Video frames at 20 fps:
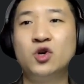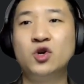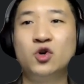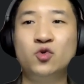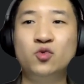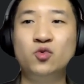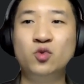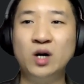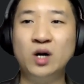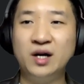
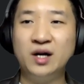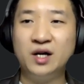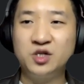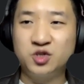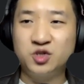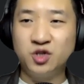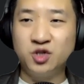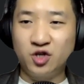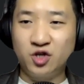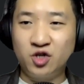
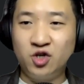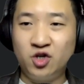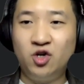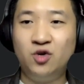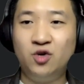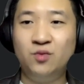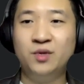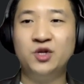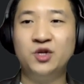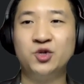
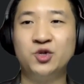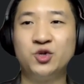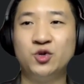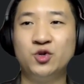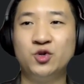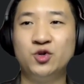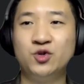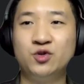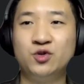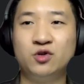whois.com, and so
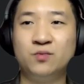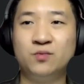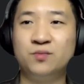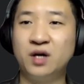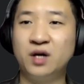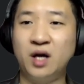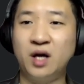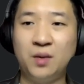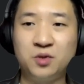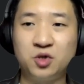on, or
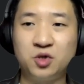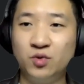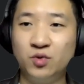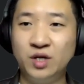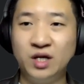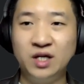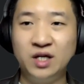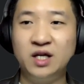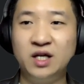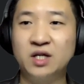perhaps
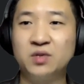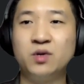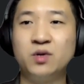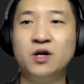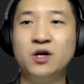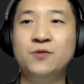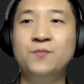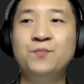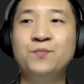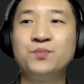GoDaddy as
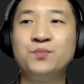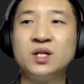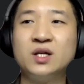well.